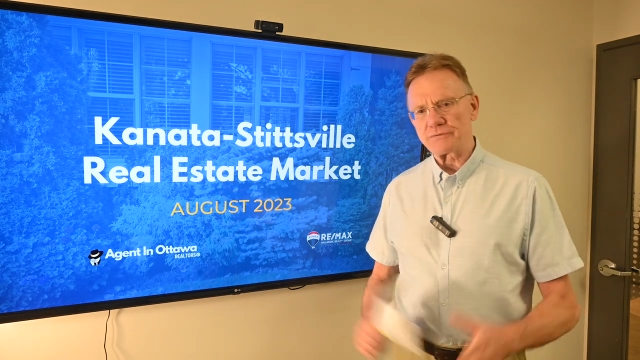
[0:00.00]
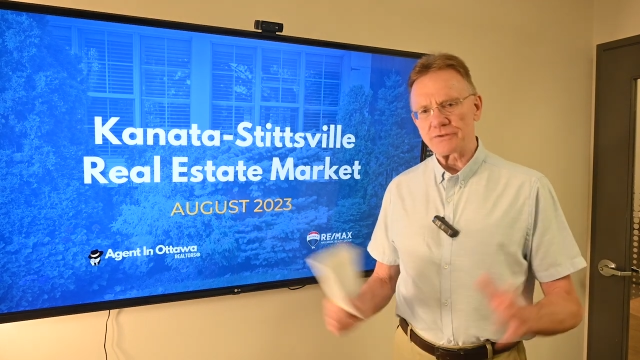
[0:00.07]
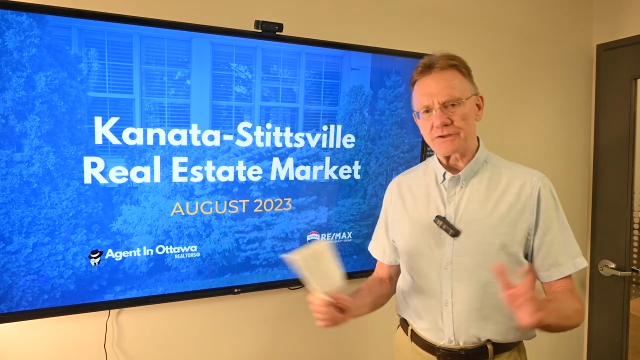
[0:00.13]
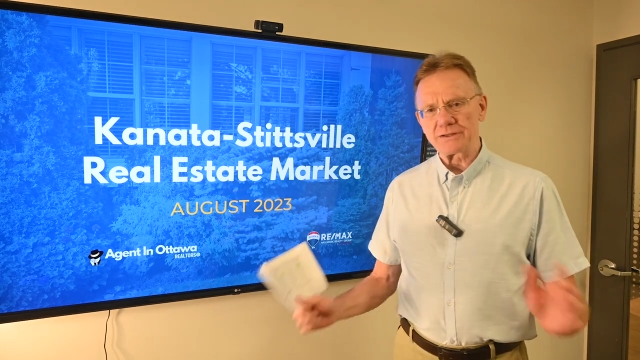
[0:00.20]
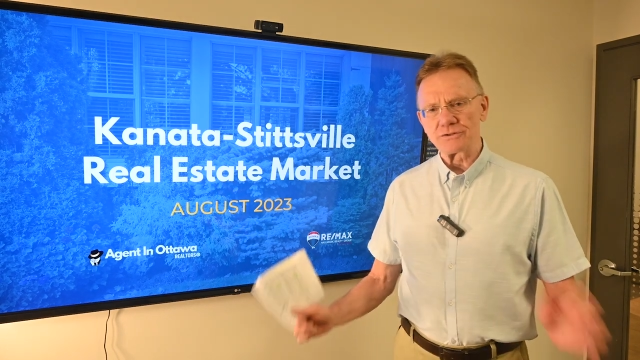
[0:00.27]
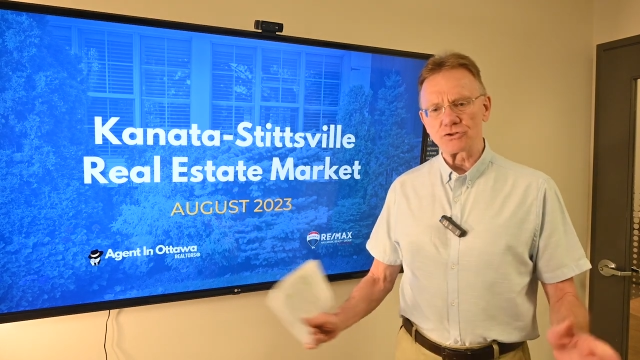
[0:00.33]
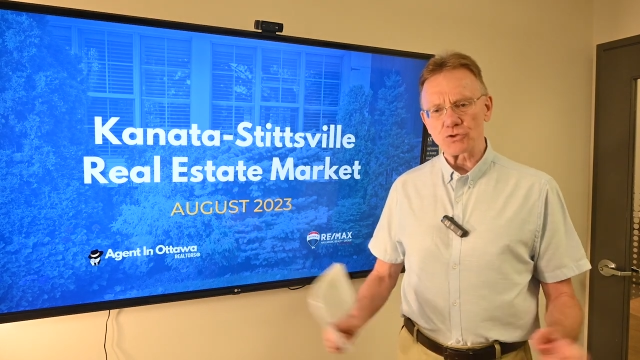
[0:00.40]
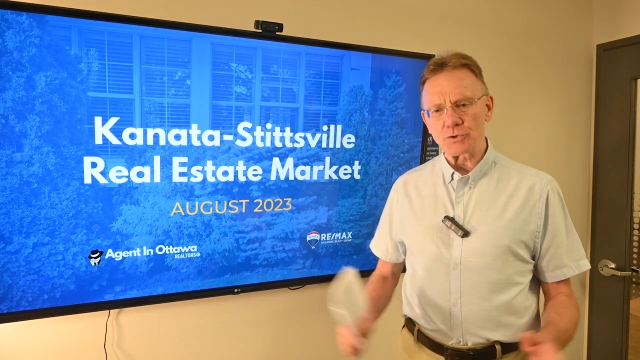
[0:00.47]
If
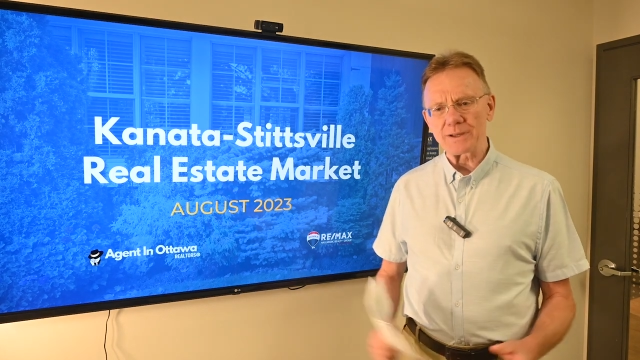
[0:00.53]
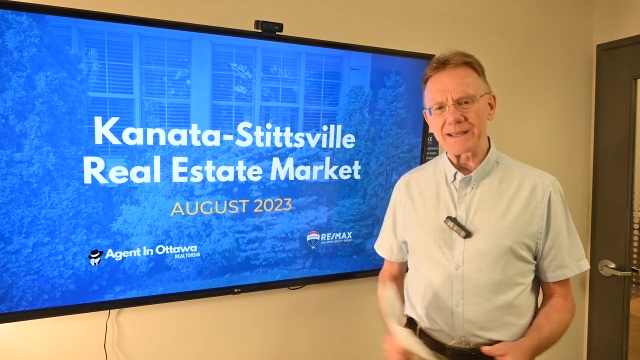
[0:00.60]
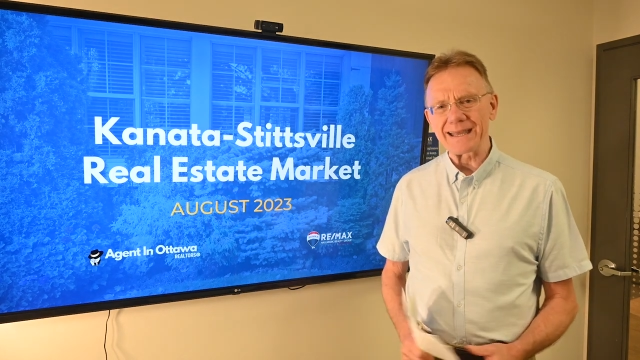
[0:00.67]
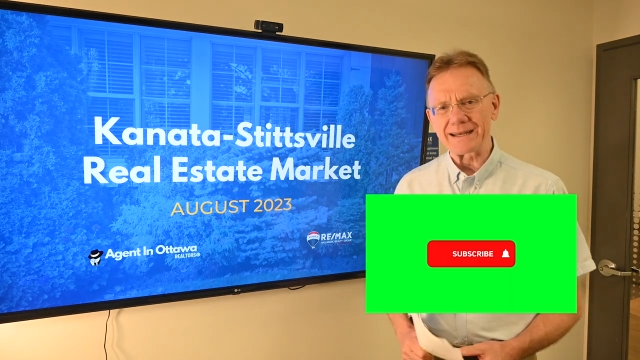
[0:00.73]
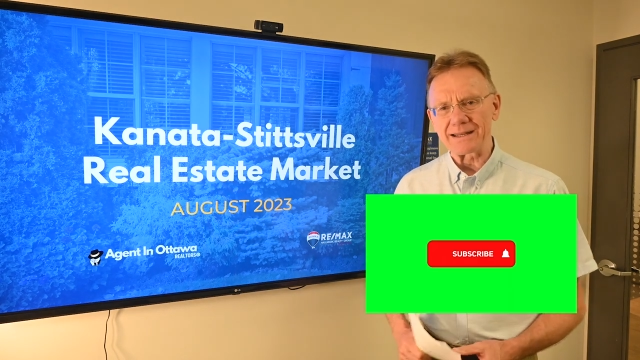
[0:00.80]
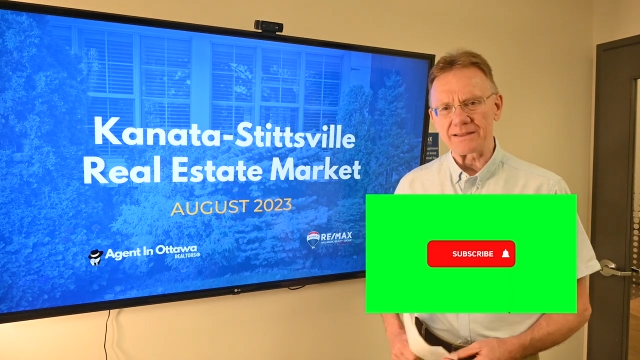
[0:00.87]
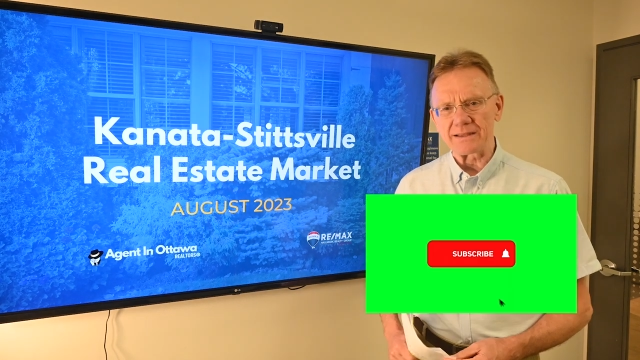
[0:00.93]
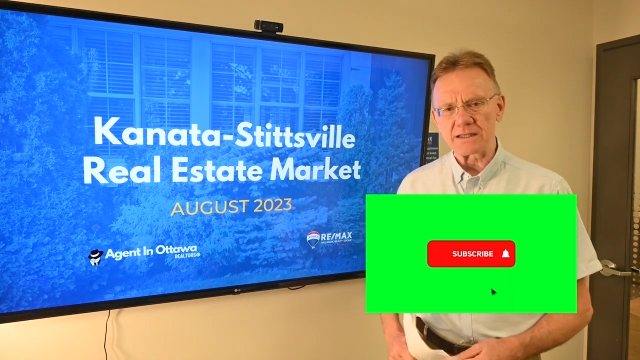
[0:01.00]
you enjoy
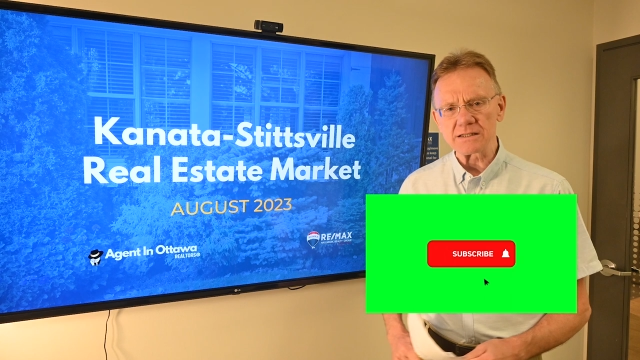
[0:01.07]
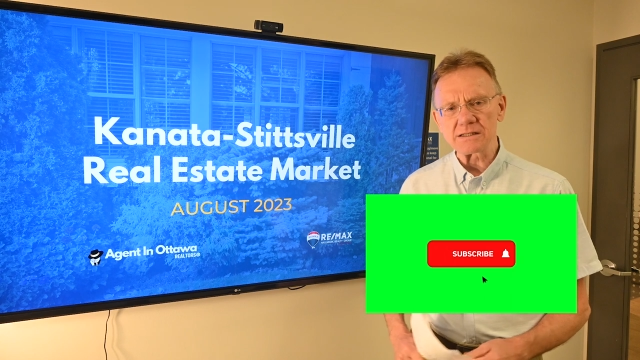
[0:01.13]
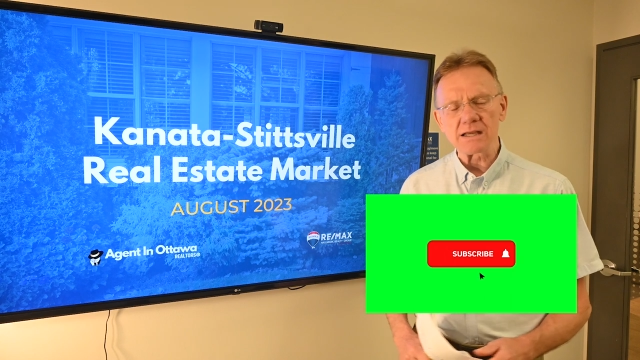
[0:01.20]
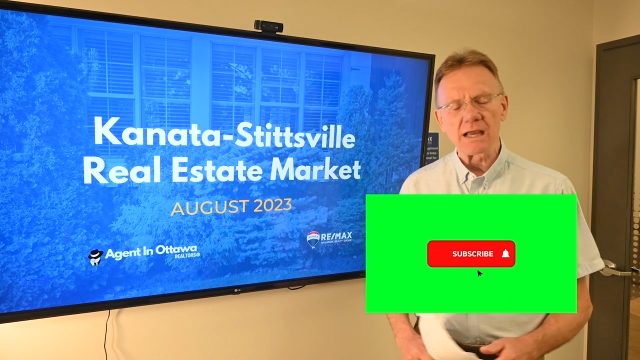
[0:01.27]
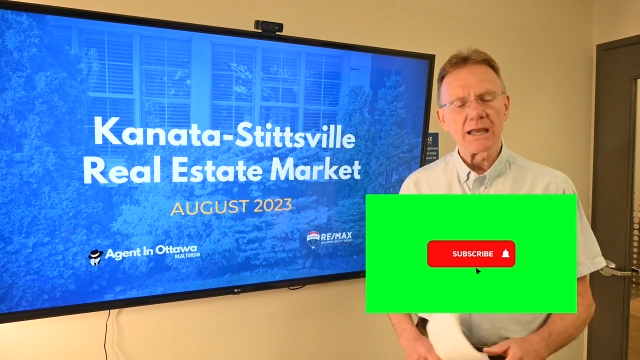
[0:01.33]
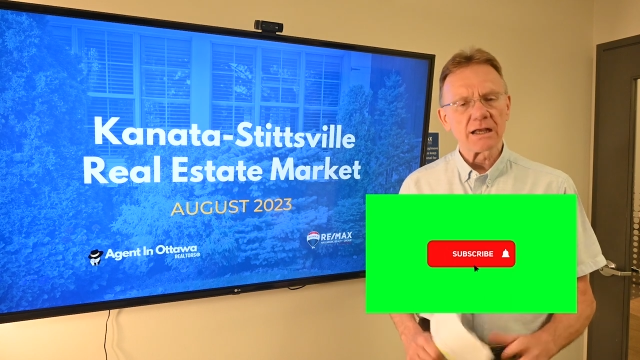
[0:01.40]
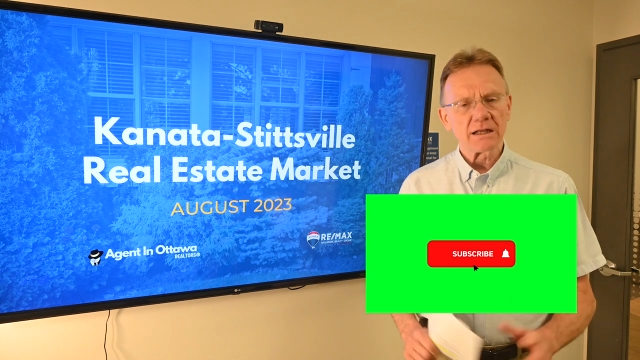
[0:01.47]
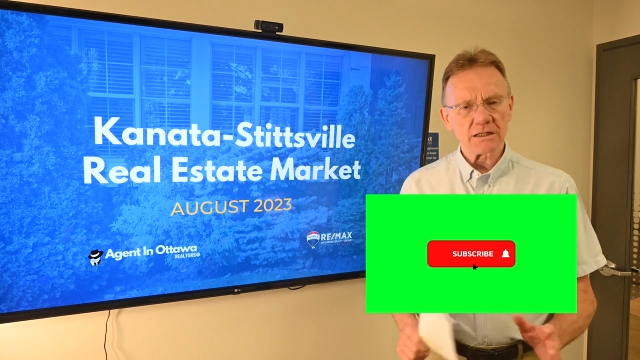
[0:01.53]
getting these,